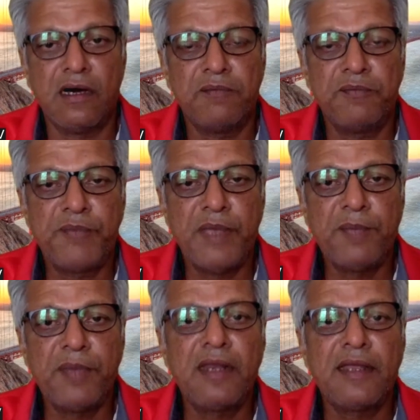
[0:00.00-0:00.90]
people
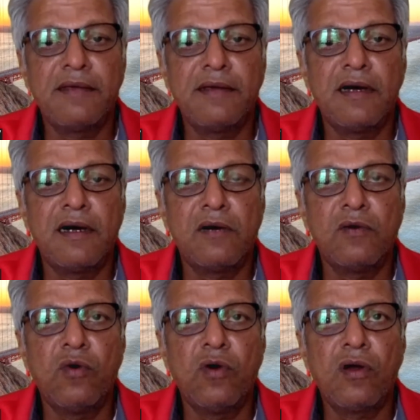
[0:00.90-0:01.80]
who
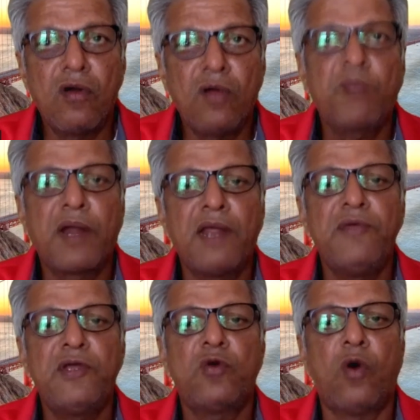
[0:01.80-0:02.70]
are not privy to
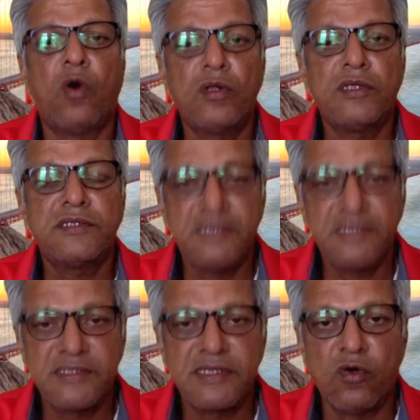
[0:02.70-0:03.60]
all the things
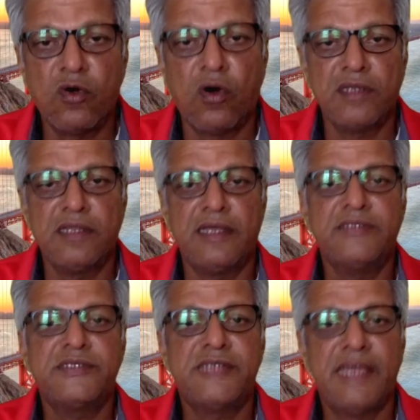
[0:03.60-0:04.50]
that go on in the
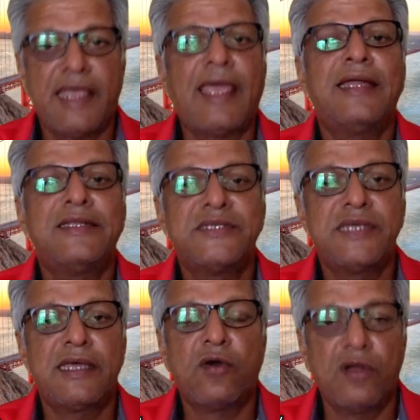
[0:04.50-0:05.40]
LCA can say
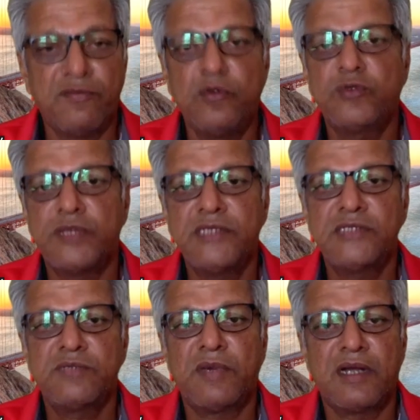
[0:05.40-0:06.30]
quite a few things.
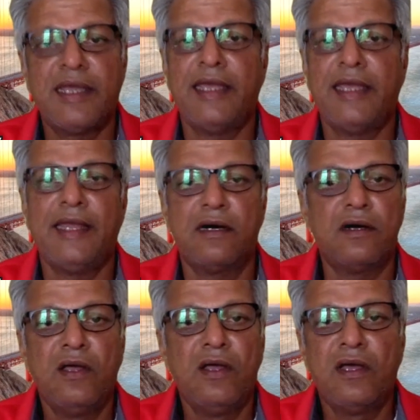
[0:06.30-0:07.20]
But again,
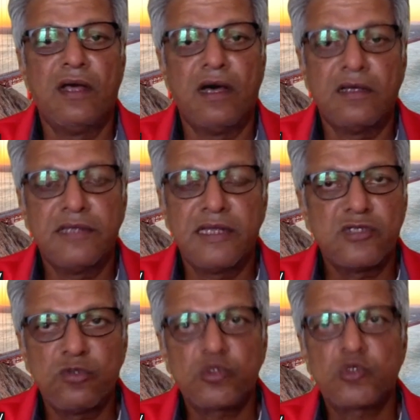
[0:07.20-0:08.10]
there is
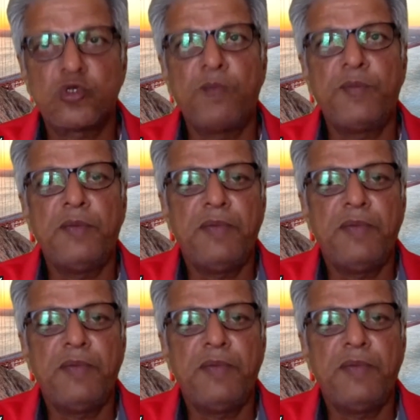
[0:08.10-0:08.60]
no stopping